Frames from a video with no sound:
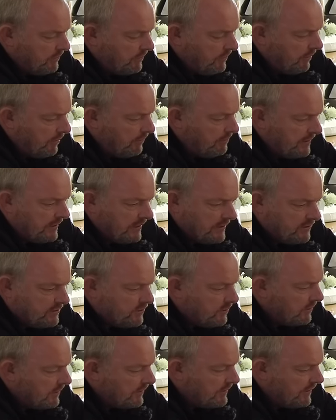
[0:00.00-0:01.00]
we won't be
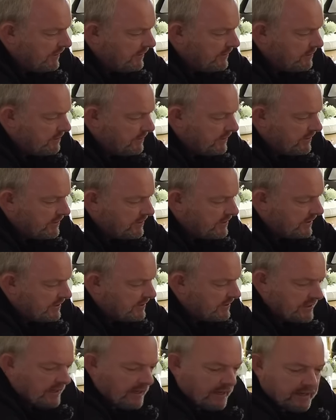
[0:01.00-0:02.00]
installing those because
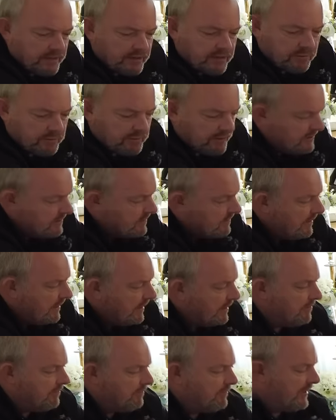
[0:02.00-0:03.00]
this has to be
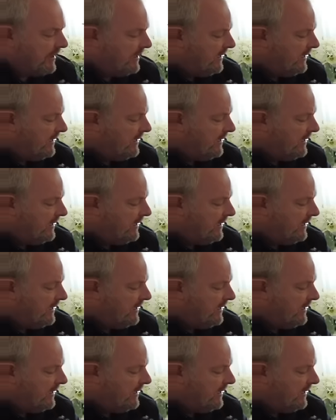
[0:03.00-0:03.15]
um,